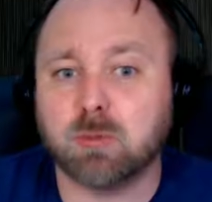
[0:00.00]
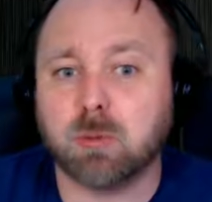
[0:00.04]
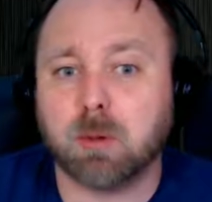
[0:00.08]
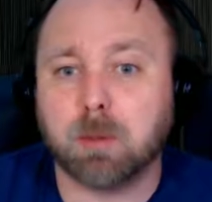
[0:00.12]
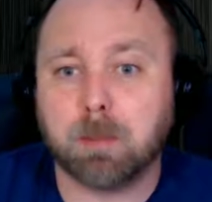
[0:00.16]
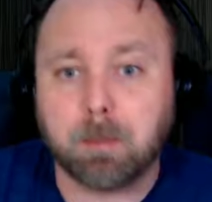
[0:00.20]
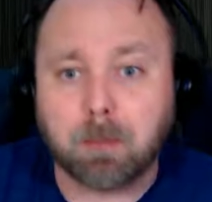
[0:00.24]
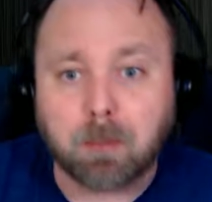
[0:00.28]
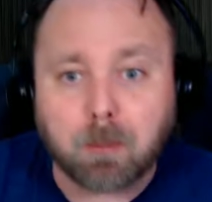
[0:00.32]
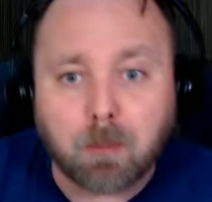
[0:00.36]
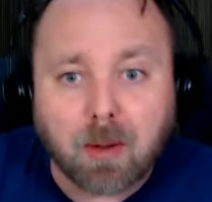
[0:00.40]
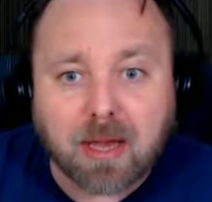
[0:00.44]

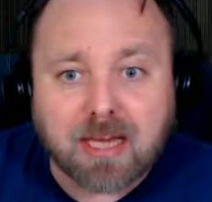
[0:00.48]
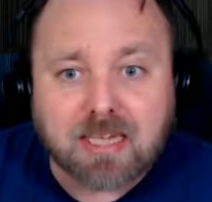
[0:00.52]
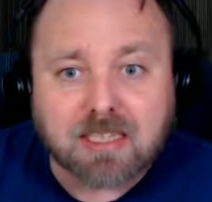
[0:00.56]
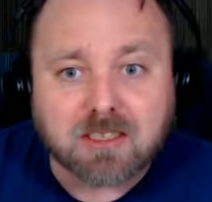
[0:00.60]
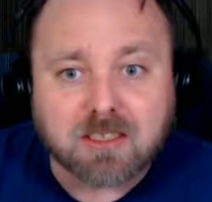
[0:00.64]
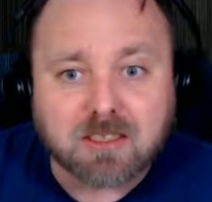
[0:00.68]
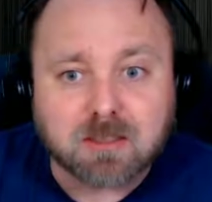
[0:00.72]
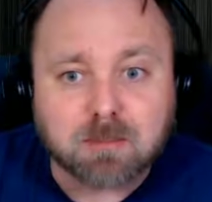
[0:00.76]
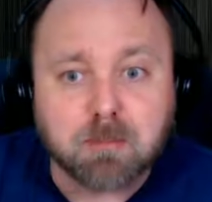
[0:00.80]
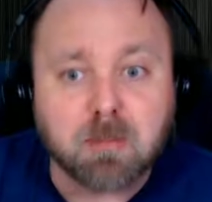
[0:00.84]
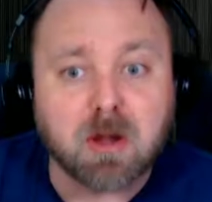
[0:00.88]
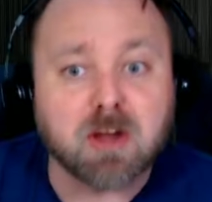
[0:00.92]

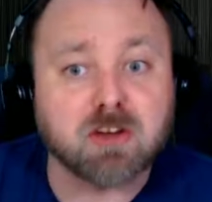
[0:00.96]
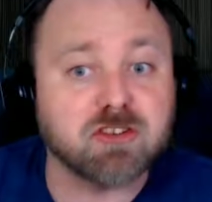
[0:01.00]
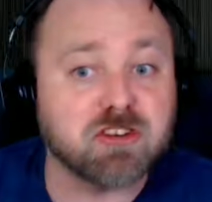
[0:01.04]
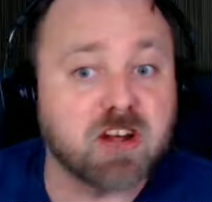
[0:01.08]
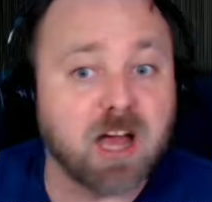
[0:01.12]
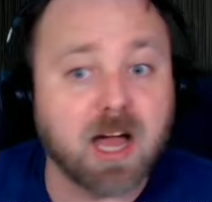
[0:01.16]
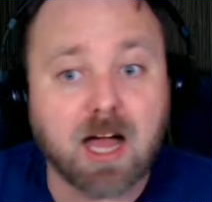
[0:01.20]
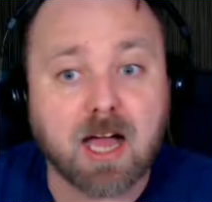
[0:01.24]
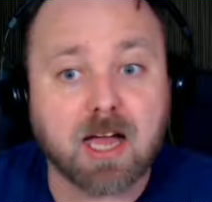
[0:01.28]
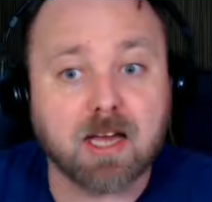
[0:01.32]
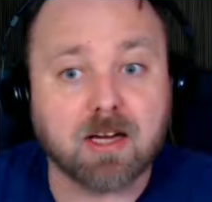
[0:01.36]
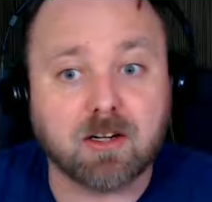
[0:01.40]
priced much
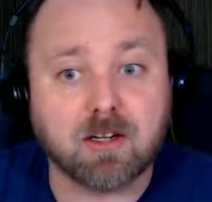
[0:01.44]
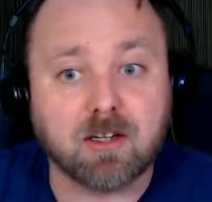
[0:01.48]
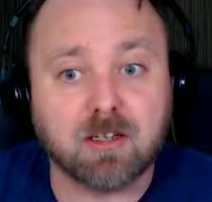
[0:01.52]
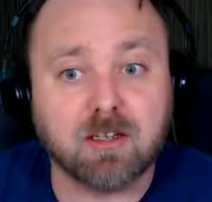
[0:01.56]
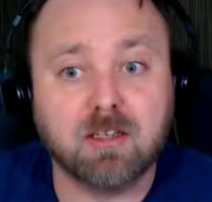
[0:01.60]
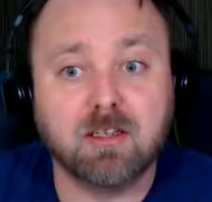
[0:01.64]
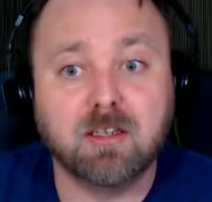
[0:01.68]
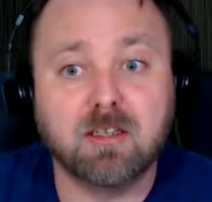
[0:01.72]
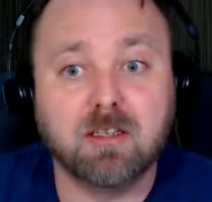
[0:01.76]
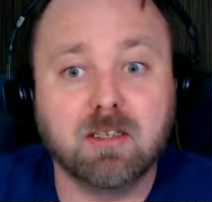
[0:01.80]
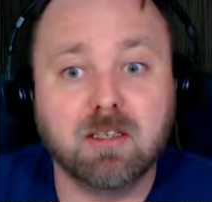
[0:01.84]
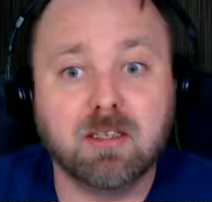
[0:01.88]
higher
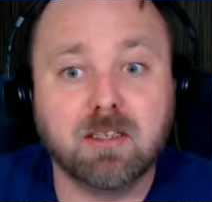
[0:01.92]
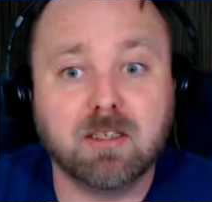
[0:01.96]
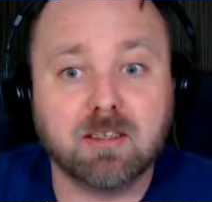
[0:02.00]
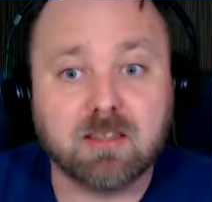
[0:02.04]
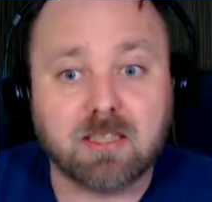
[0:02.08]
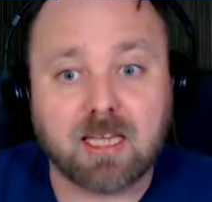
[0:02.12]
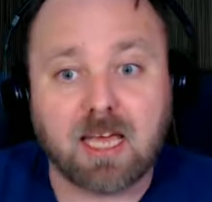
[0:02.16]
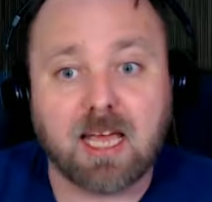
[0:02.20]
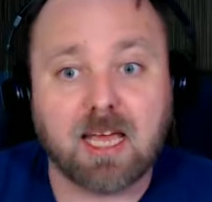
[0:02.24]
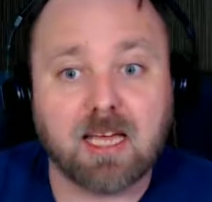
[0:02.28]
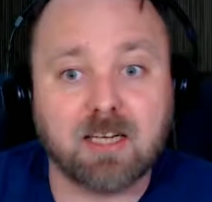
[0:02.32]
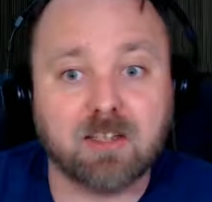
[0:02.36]

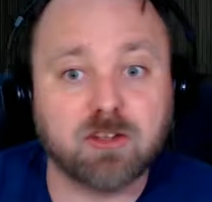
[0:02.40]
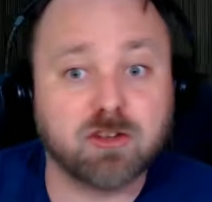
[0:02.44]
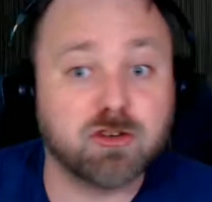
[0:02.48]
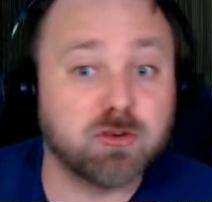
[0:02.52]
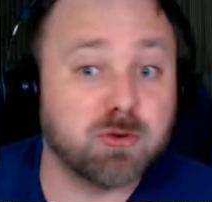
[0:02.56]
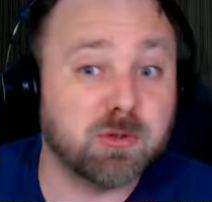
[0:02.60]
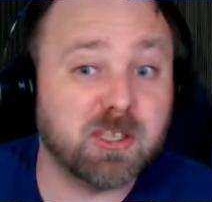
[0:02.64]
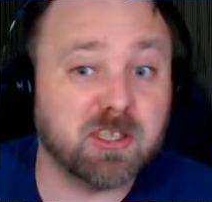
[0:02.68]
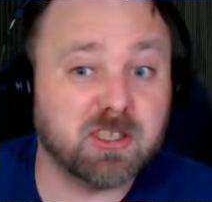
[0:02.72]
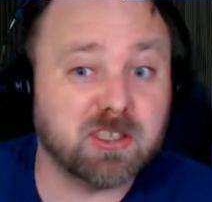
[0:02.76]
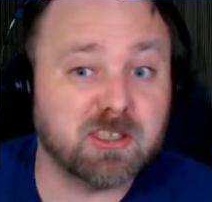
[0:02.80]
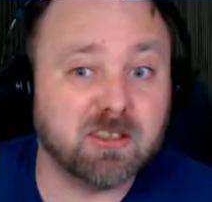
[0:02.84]
than the
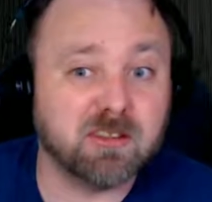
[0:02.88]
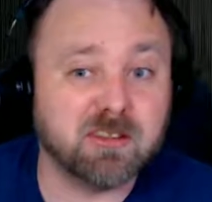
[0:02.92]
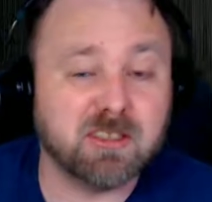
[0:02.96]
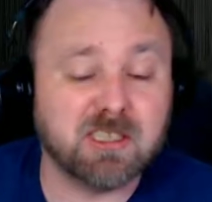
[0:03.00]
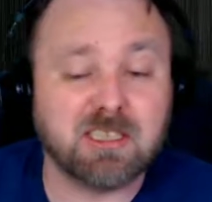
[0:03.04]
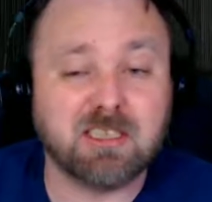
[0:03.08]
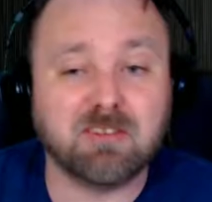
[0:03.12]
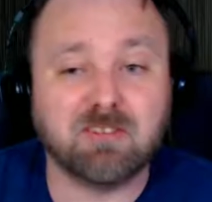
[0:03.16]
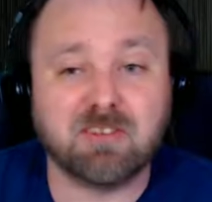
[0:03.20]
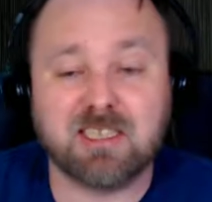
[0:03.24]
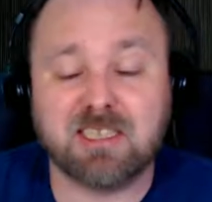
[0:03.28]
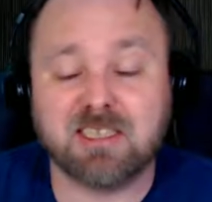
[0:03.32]
traditional
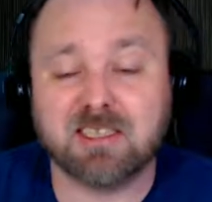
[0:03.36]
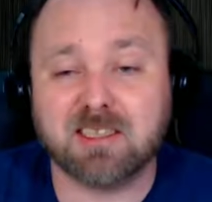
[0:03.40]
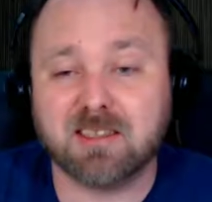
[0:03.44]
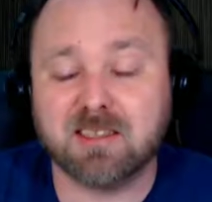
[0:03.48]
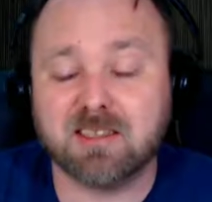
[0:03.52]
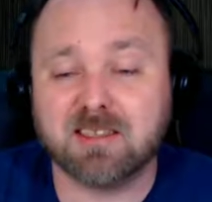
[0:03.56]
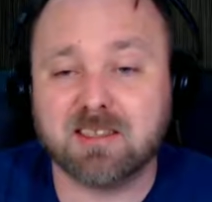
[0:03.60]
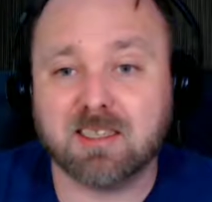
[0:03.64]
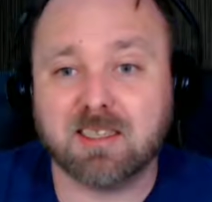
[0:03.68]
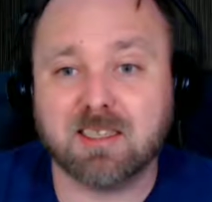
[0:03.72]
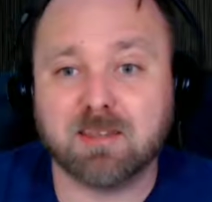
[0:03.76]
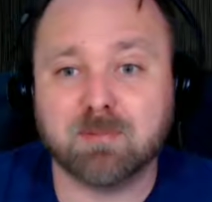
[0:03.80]
TVs at
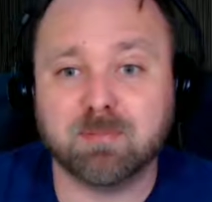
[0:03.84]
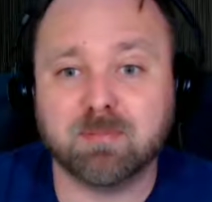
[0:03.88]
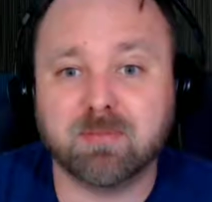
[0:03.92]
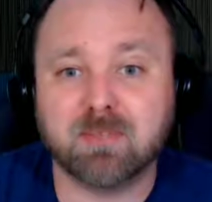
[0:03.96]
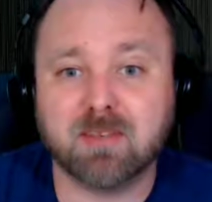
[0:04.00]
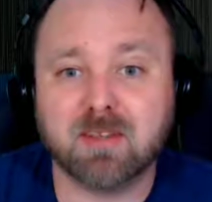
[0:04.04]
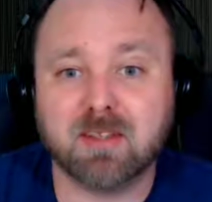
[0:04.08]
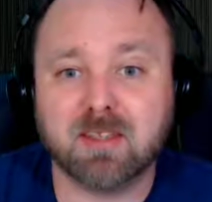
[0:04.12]
the time.